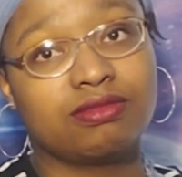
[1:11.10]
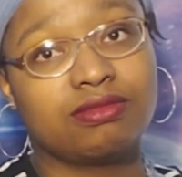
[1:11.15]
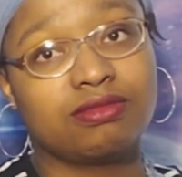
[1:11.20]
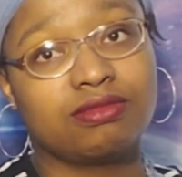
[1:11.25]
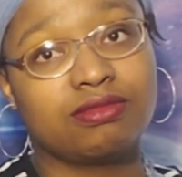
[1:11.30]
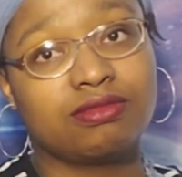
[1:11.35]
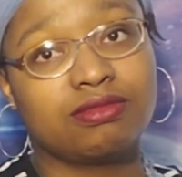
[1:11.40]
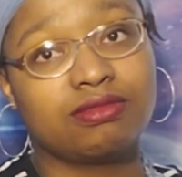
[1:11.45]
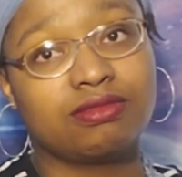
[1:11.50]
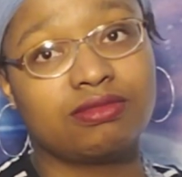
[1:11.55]

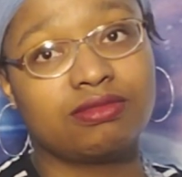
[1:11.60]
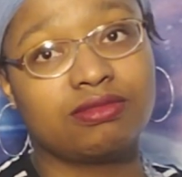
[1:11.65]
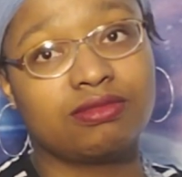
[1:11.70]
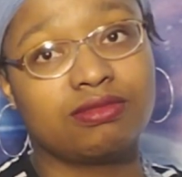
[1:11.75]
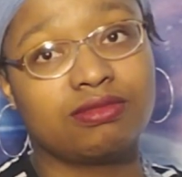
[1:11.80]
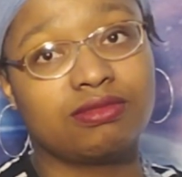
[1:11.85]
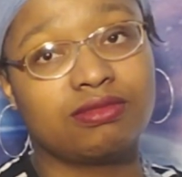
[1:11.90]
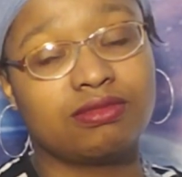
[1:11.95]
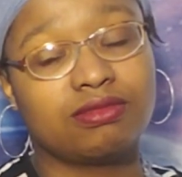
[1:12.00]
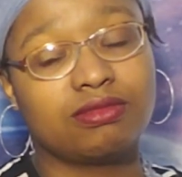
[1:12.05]

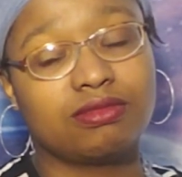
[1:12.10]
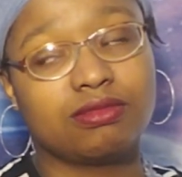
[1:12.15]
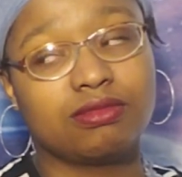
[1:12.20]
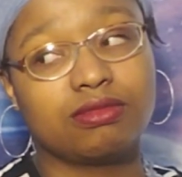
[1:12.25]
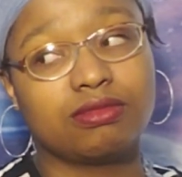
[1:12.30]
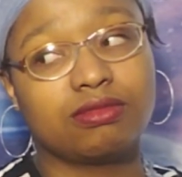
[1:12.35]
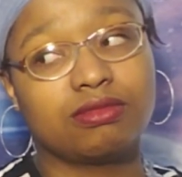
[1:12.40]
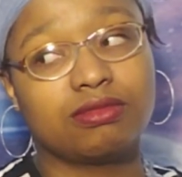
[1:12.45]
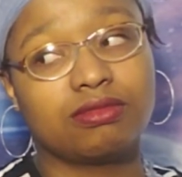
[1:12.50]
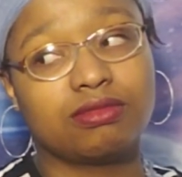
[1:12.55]

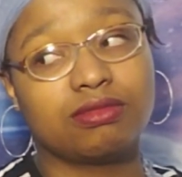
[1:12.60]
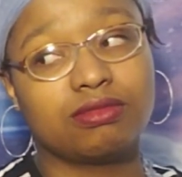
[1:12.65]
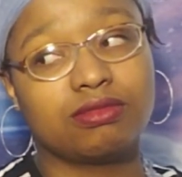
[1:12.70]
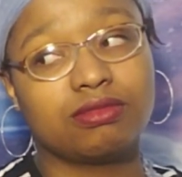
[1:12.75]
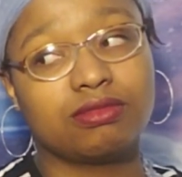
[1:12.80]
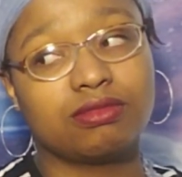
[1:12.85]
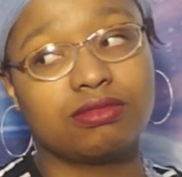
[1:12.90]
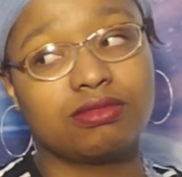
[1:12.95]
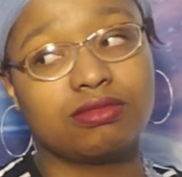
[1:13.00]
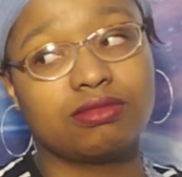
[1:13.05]

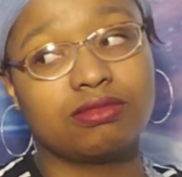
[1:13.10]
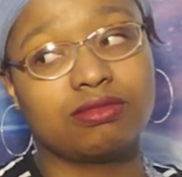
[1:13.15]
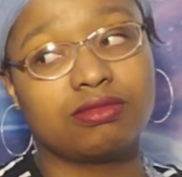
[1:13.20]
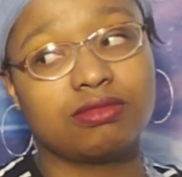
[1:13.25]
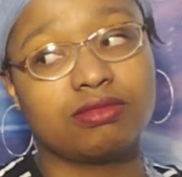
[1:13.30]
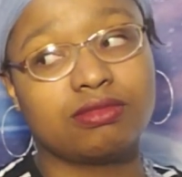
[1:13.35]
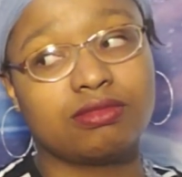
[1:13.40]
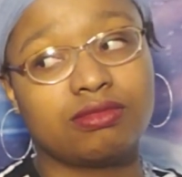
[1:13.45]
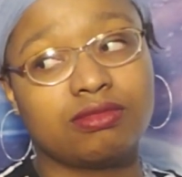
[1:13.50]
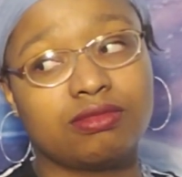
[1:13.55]

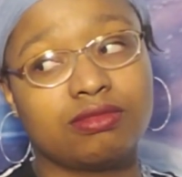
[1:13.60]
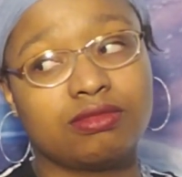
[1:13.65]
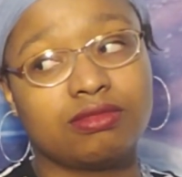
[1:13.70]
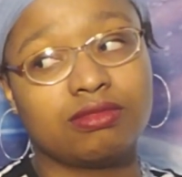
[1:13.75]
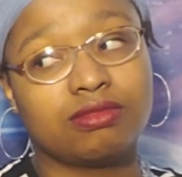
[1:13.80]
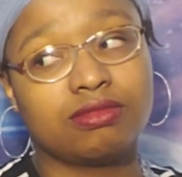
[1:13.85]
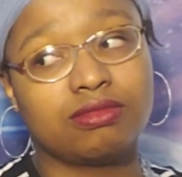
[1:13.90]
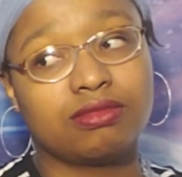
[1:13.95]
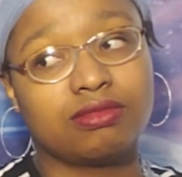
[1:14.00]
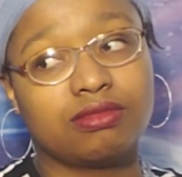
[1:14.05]

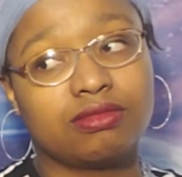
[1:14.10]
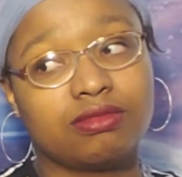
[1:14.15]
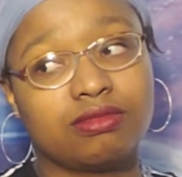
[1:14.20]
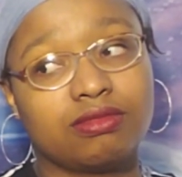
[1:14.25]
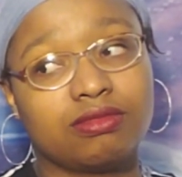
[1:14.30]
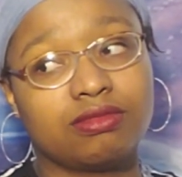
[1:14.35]
(not speaking)